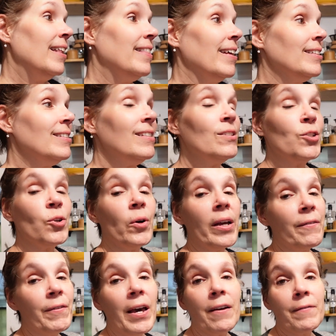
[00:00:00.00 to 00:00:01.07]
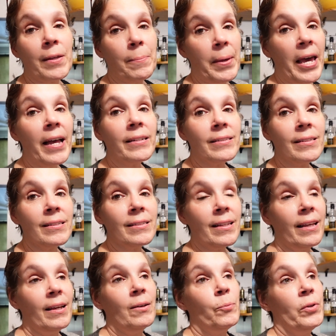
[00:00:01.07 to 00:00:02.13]
That's the joy of having pets. It's
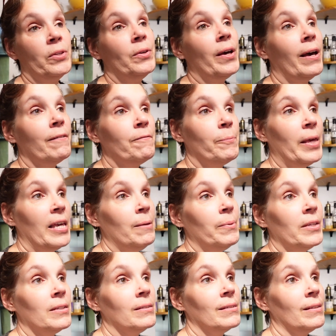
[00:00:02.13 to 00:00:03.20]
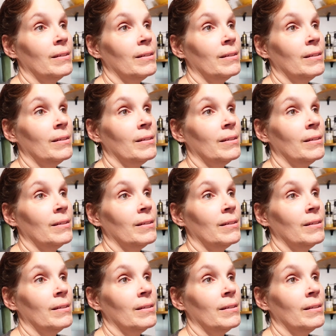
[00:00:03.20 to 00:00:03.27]
like when you have babies